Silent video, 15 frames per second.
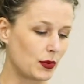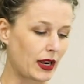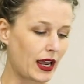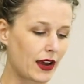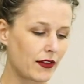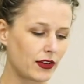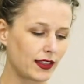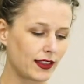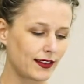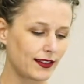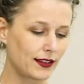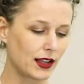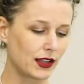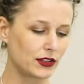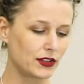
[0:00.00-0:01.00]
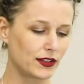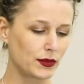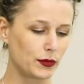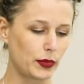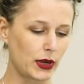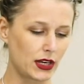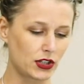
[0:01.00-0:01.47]
But having this knowledge
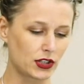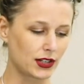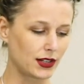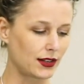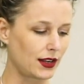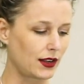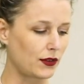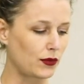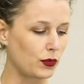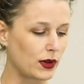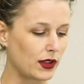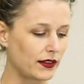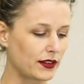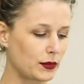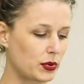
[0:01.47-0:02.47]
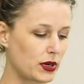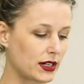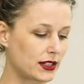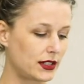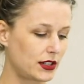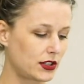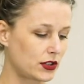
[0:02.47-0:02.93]
as a patient as well as a
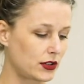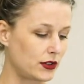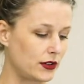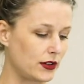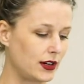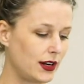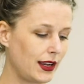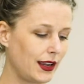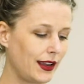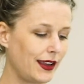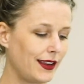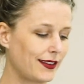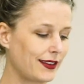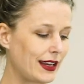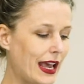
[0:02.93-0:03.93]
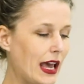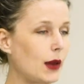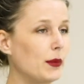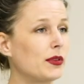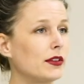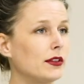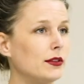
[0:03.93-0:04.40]
practitioner is an
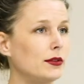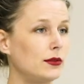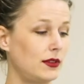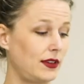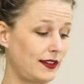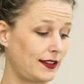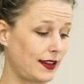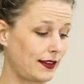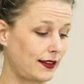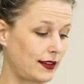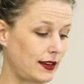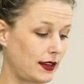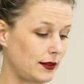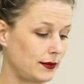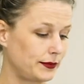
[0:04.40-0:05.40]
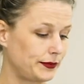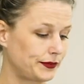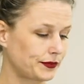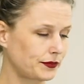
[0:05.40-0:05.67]
absolute necessity.